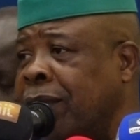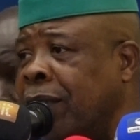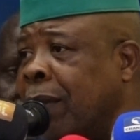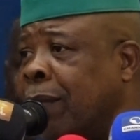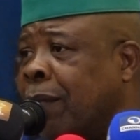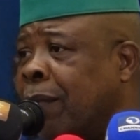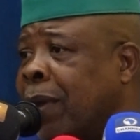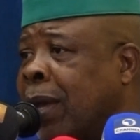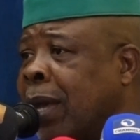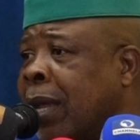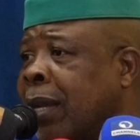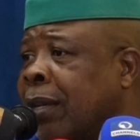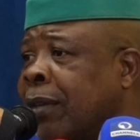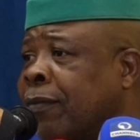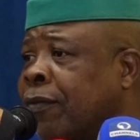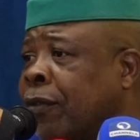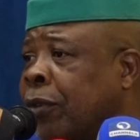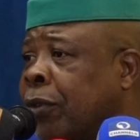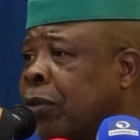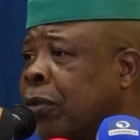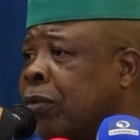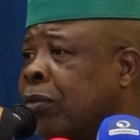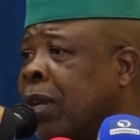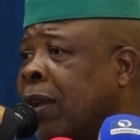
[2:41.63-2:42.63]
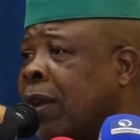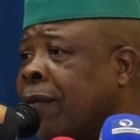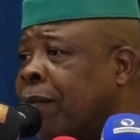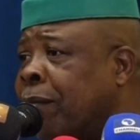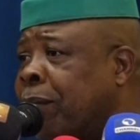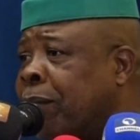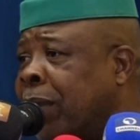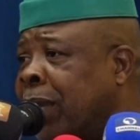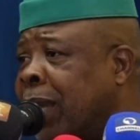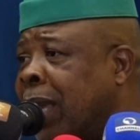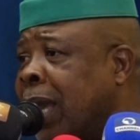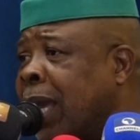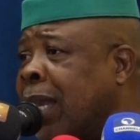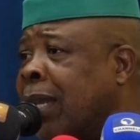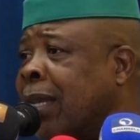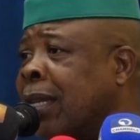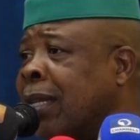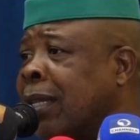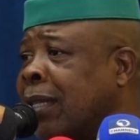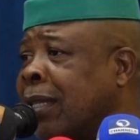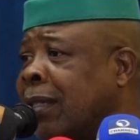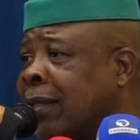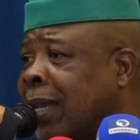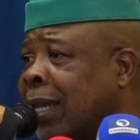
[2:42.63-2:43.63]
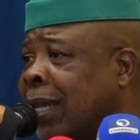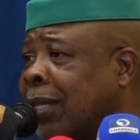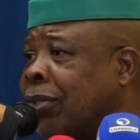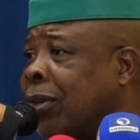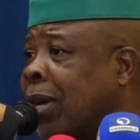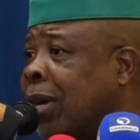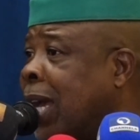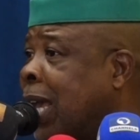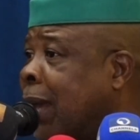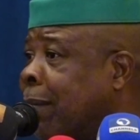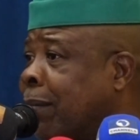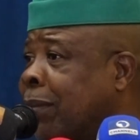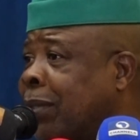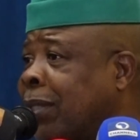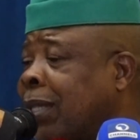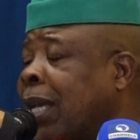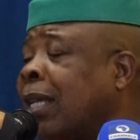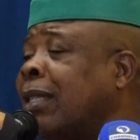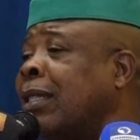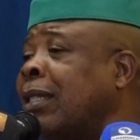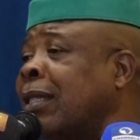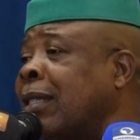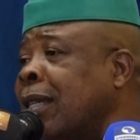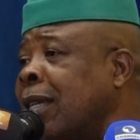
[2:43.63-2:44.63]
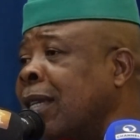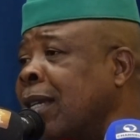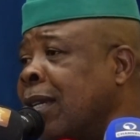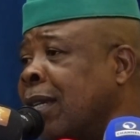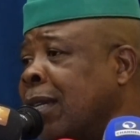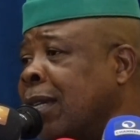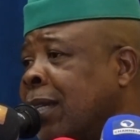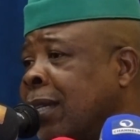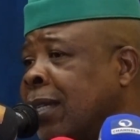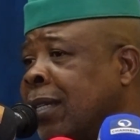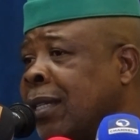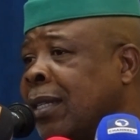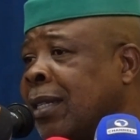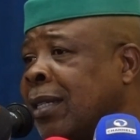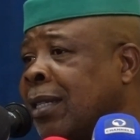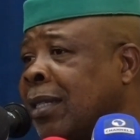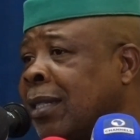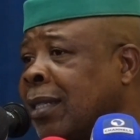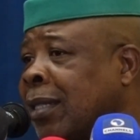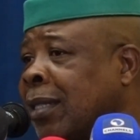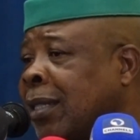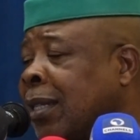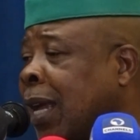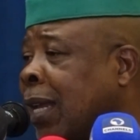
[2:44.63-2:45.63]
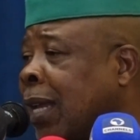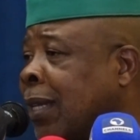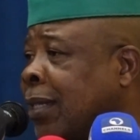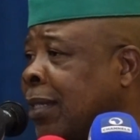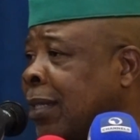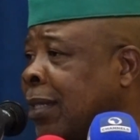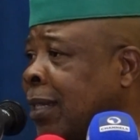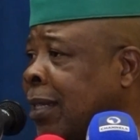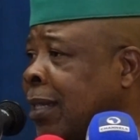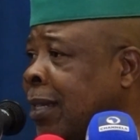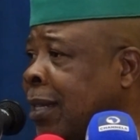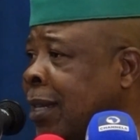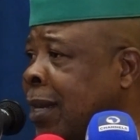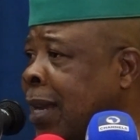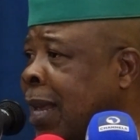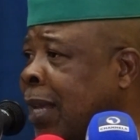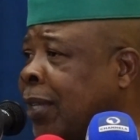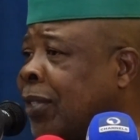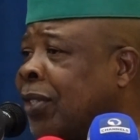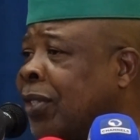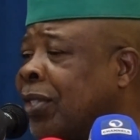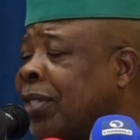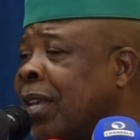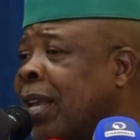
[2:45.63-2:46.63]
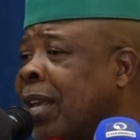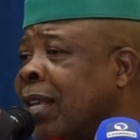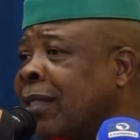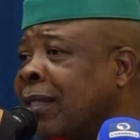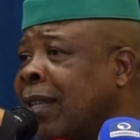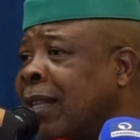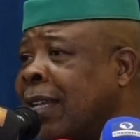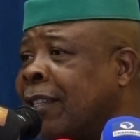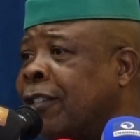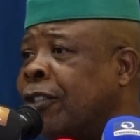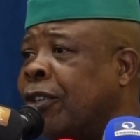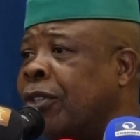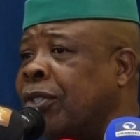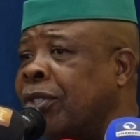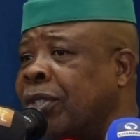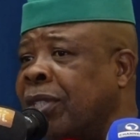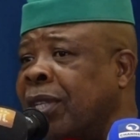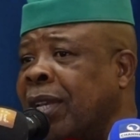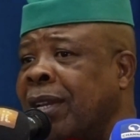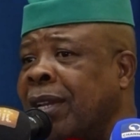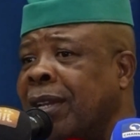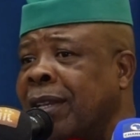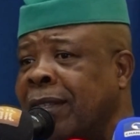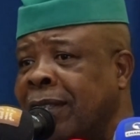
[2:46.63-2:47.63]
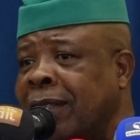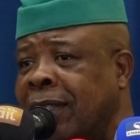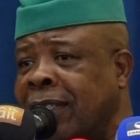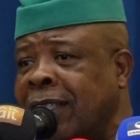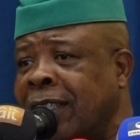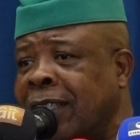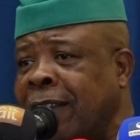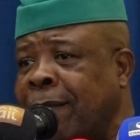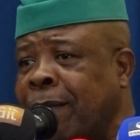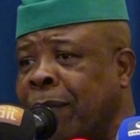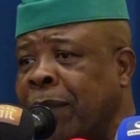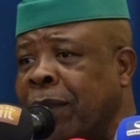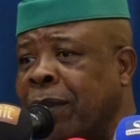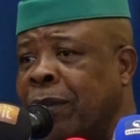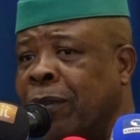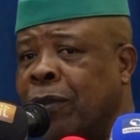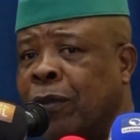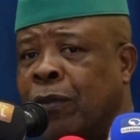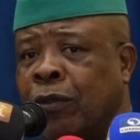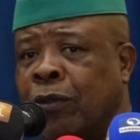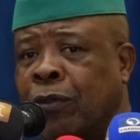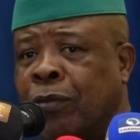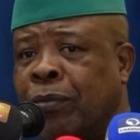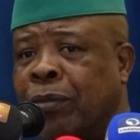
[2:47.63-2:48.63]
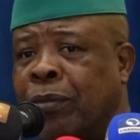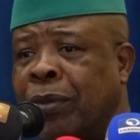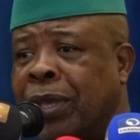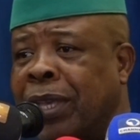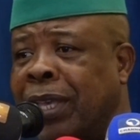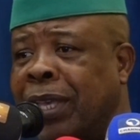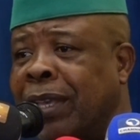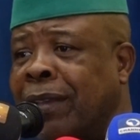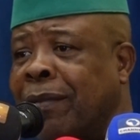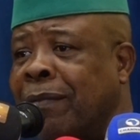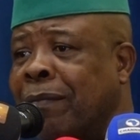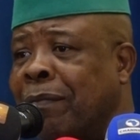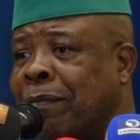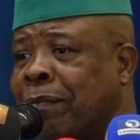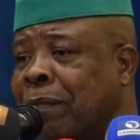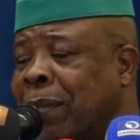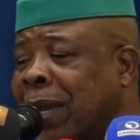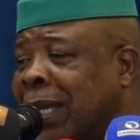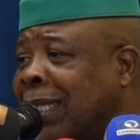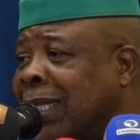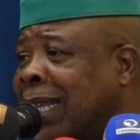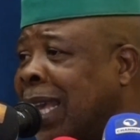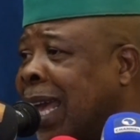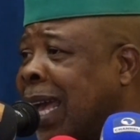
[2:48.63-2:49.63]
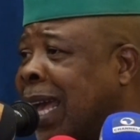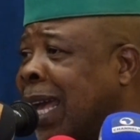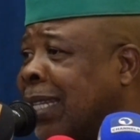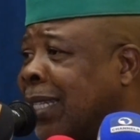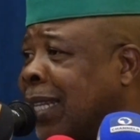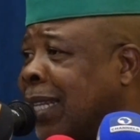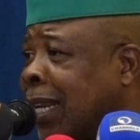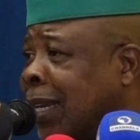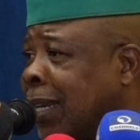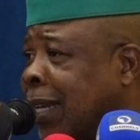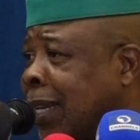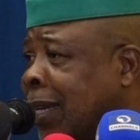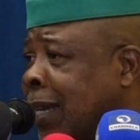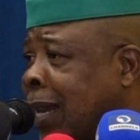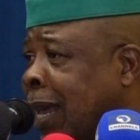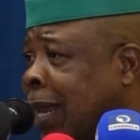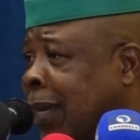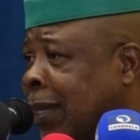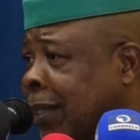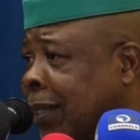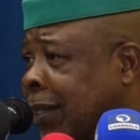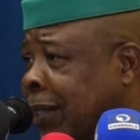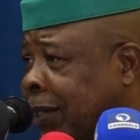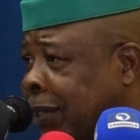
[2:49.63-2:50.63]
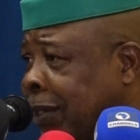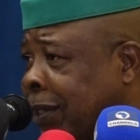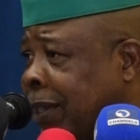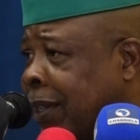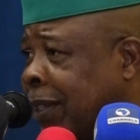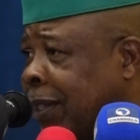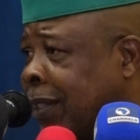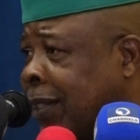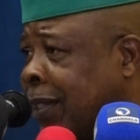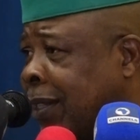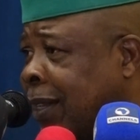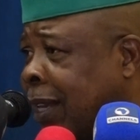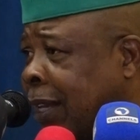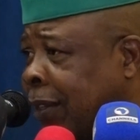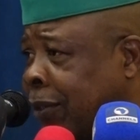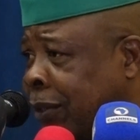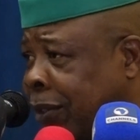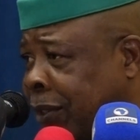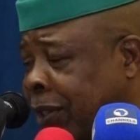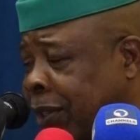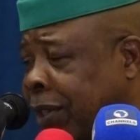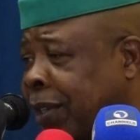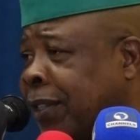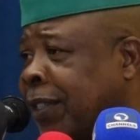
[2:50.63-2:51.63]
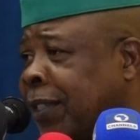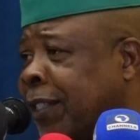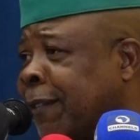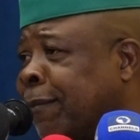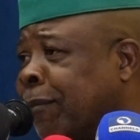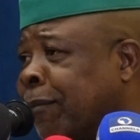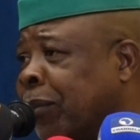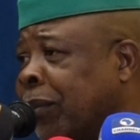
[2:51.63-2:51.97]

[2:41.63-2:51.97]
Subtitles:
realm, and for you to have begun this lecture, I am certain that next year's lecture series will be better attended than this year's lecture series.